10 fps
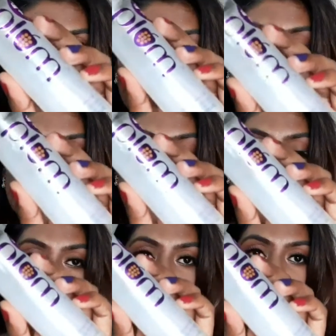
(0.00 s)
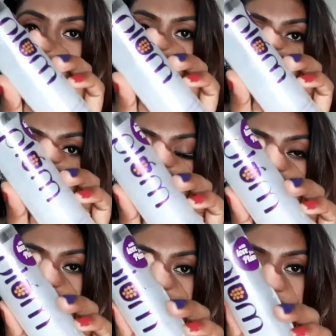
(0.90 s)
This is a sure,
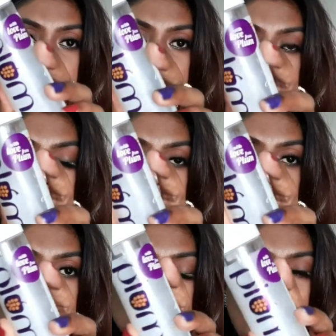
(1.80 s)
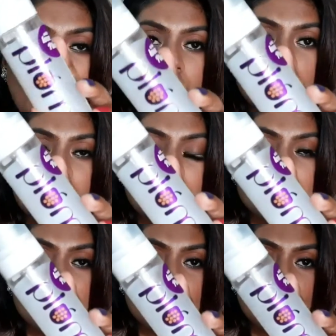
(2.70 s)
you know, you have to give
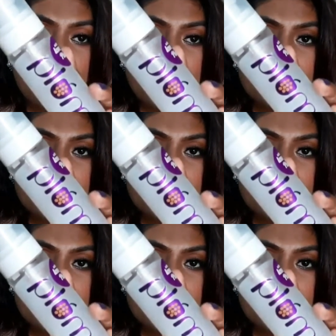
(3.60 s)
this a try.